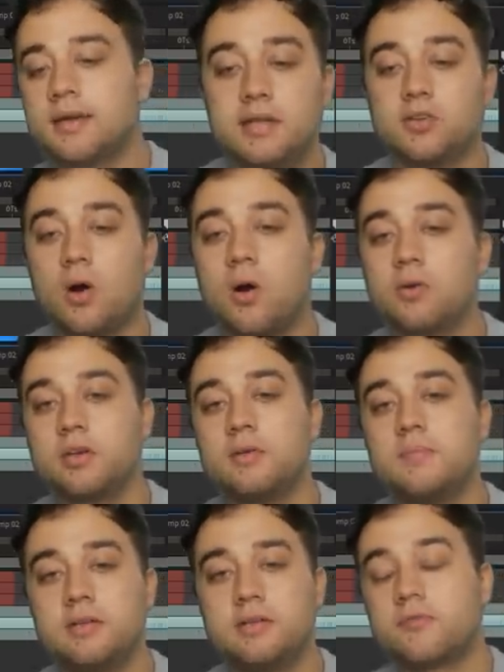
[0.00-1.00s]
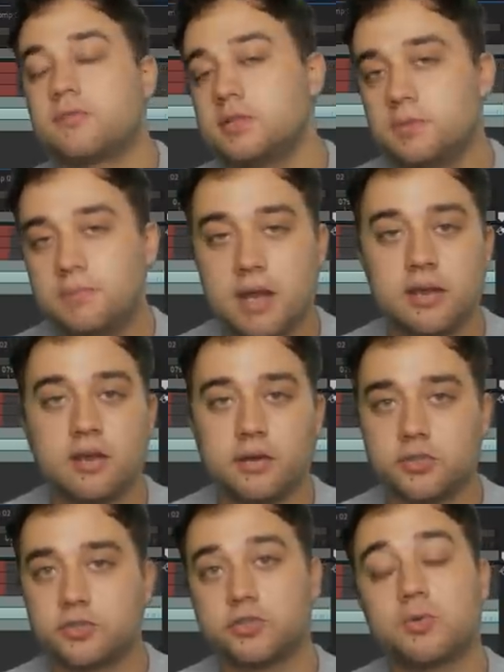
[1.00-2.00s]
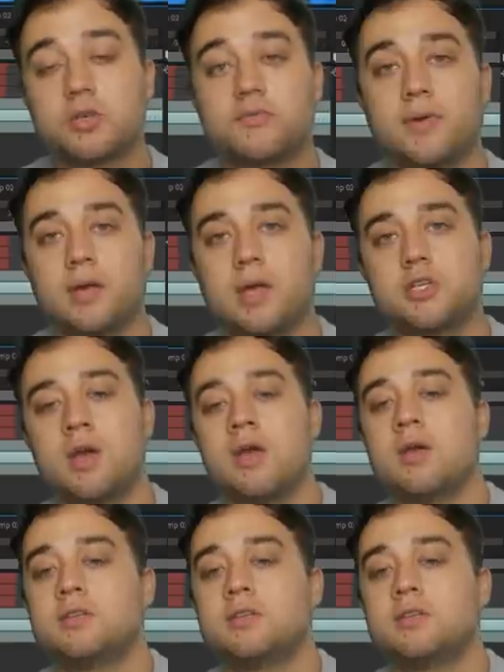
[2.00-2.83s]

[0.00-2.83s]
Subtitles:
it's all going to be different depending on your source footage,